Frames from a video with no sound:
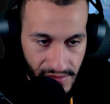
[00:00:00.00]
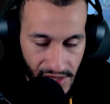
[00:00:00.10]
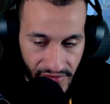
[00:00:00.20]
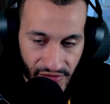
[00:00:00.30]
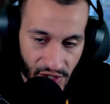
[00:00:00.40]

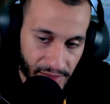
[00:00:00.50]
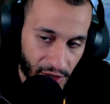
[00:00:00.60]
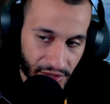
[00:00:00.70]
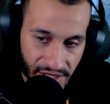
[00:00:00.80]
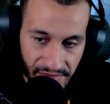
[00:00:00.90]
of your
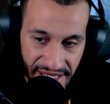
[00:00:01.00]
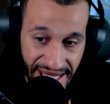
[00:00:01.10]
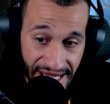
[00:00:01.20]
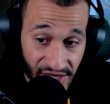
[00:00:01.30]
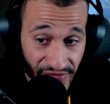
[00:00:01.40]
opponent being
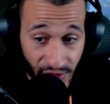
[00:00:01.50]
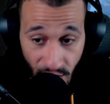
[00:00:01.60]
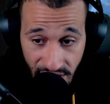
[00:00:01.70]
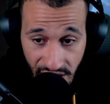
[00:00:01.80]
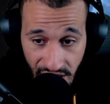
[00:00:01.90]

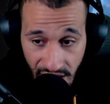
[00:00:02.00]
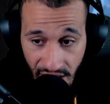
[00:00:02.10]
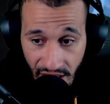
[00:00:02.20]
influenced